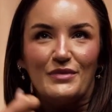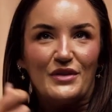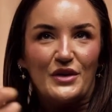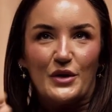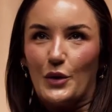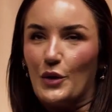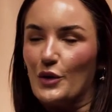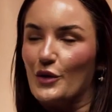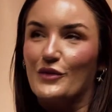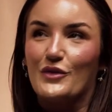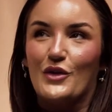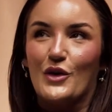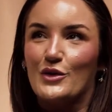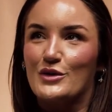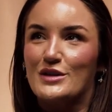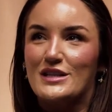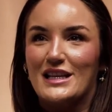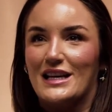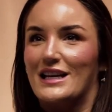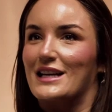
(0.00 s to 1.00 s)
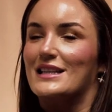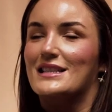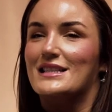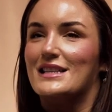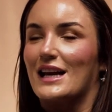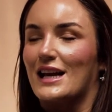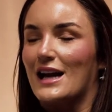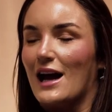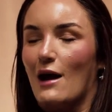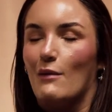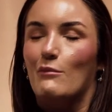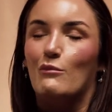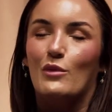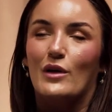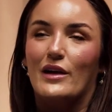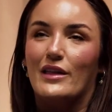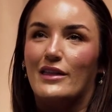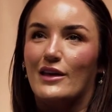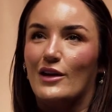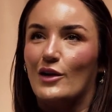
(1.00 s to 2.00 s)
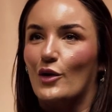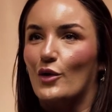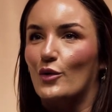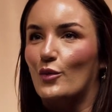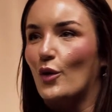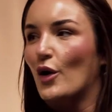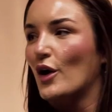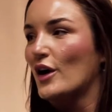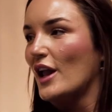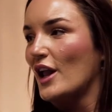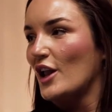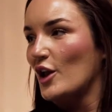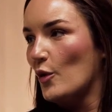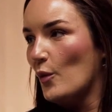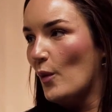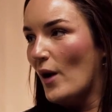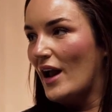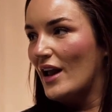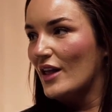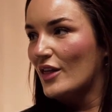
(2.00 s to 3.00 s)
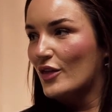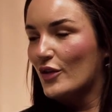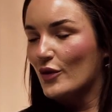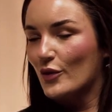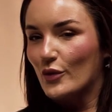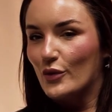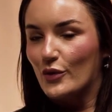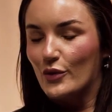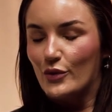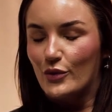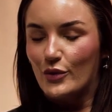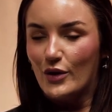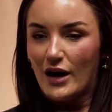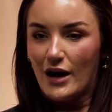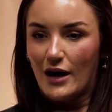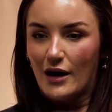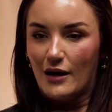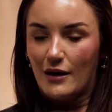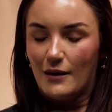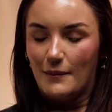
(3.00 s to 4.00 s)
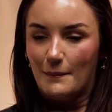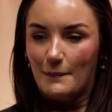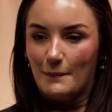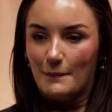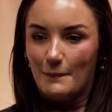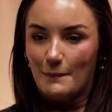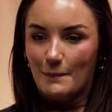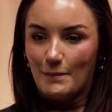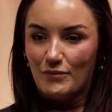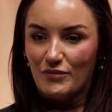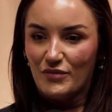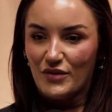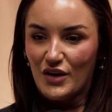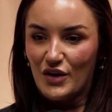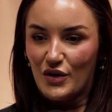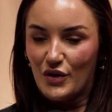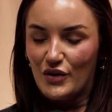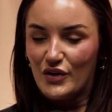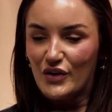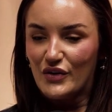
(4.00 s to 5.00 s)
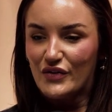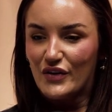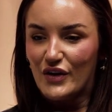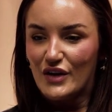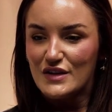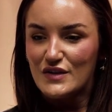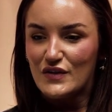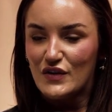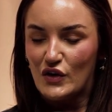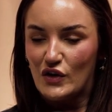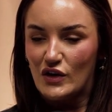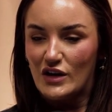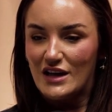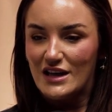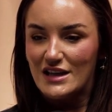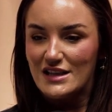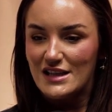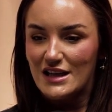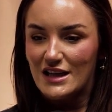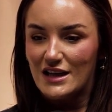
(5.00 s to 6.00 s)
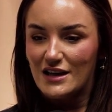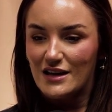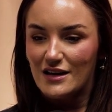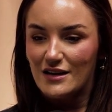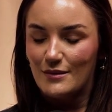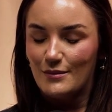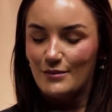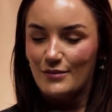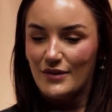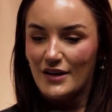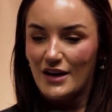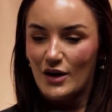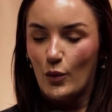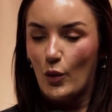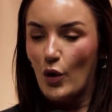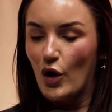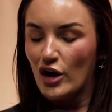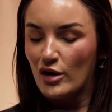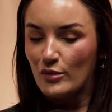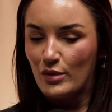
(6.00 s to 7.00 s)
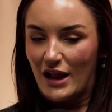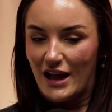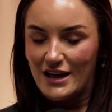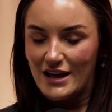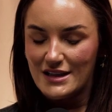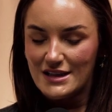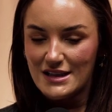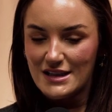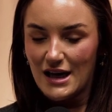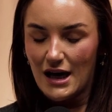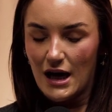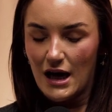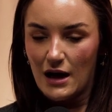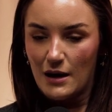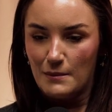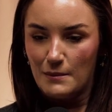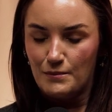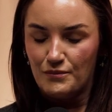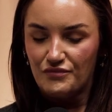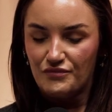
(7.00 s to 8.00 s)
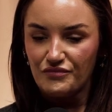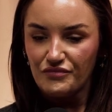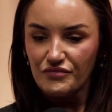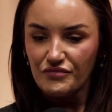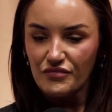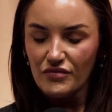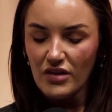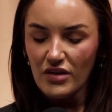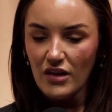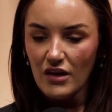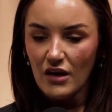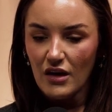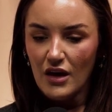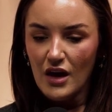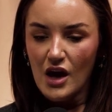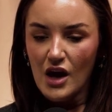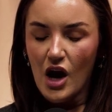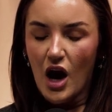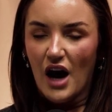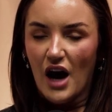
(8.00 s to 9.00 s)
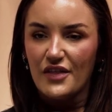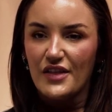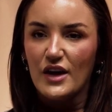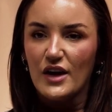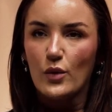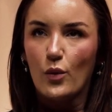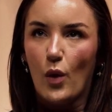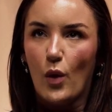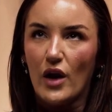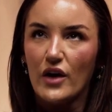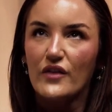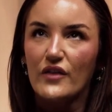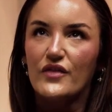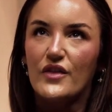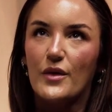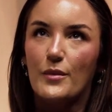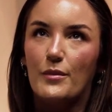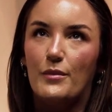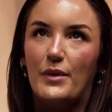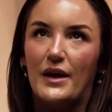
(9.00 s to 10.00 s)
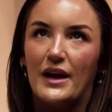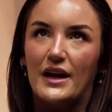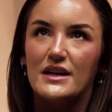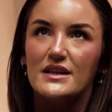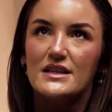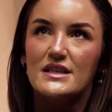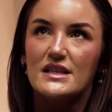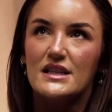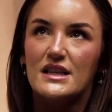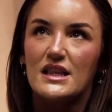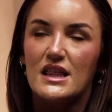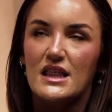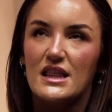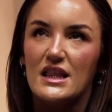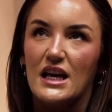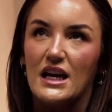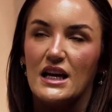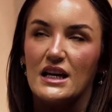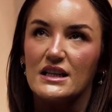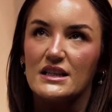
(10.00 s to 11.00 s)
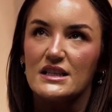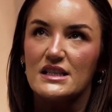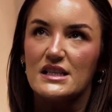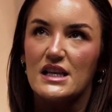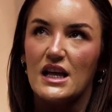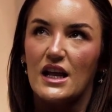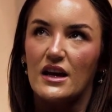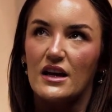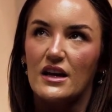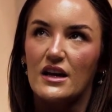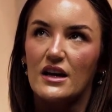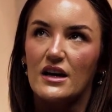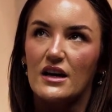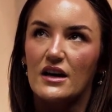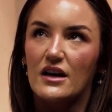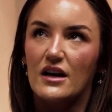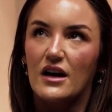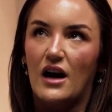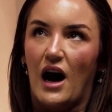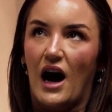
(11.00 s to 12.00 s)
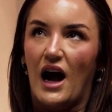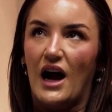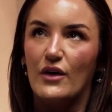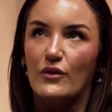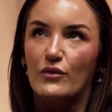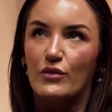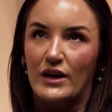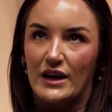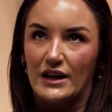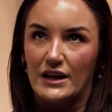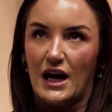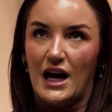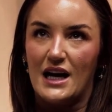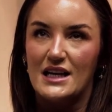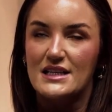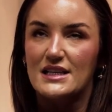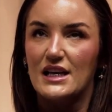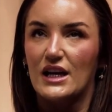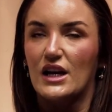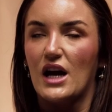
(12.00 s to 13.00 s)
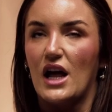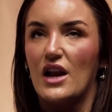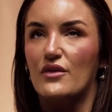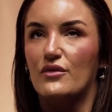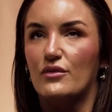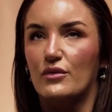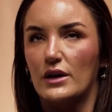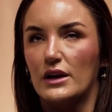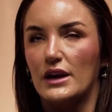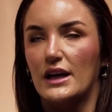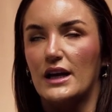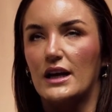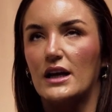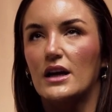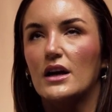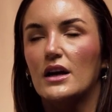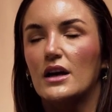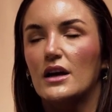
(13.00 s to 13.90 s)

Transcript: all of those things that come with, you know, working your way through, you know, your first few years in a workplace. I think one of the biggest things that I realized that kind of really